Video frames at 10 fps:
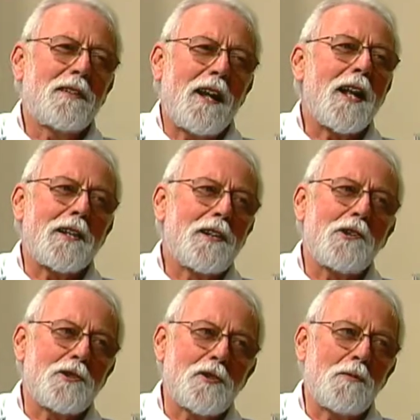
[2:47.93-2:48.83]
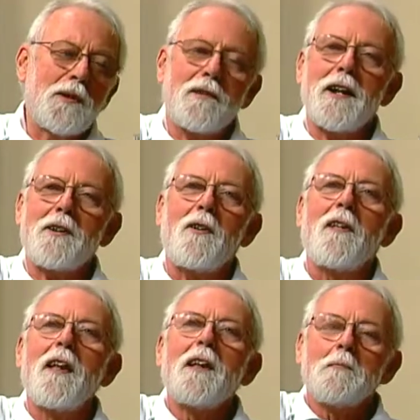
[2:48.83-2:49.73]
connotations that we don't like at all.
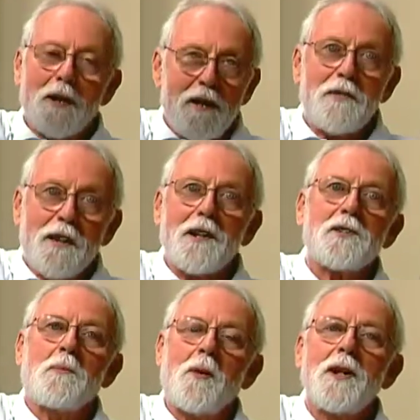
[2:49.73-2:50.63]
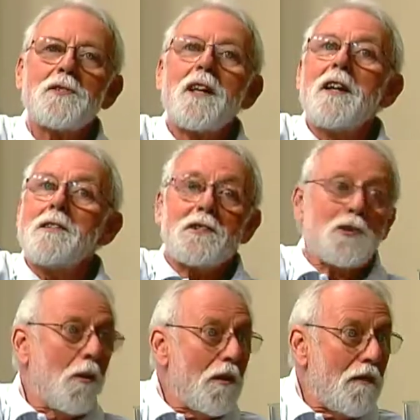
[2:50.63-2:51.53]
But nevertheless, the point is, it doesn't
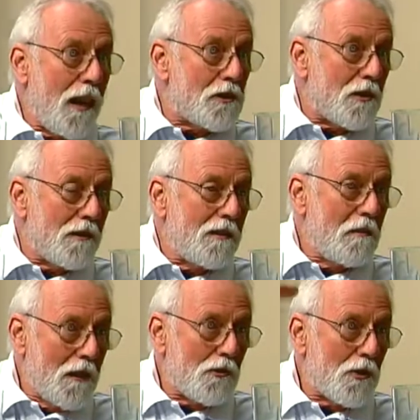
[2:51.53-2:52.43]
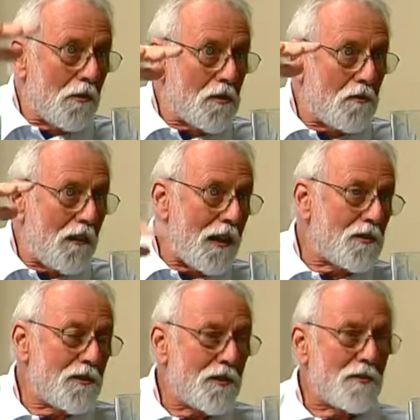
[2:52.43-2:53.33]
go any faster. Eventually it goes as fast
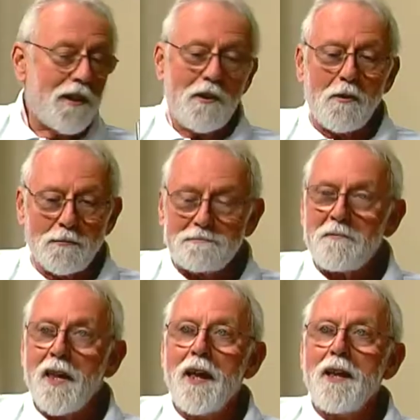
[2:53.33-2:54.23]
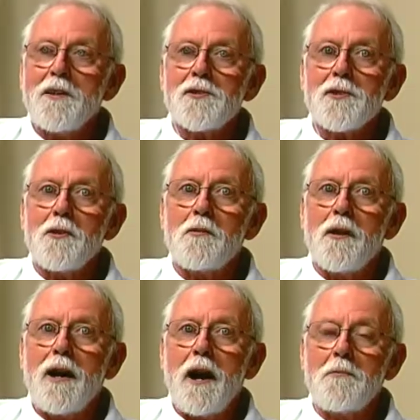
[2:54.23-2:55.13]
as it's going to go. So
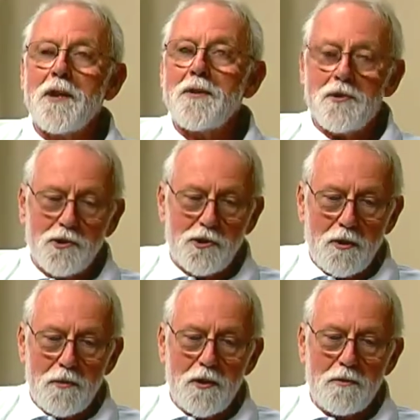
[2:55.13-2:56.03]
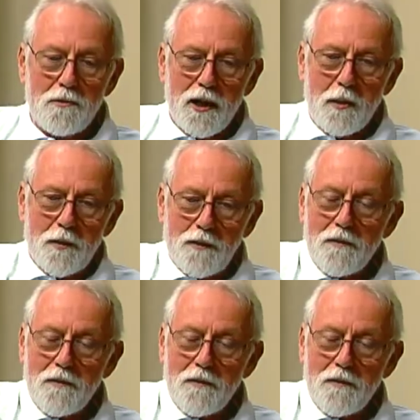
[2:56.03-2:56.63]
I wanted to show you a couple of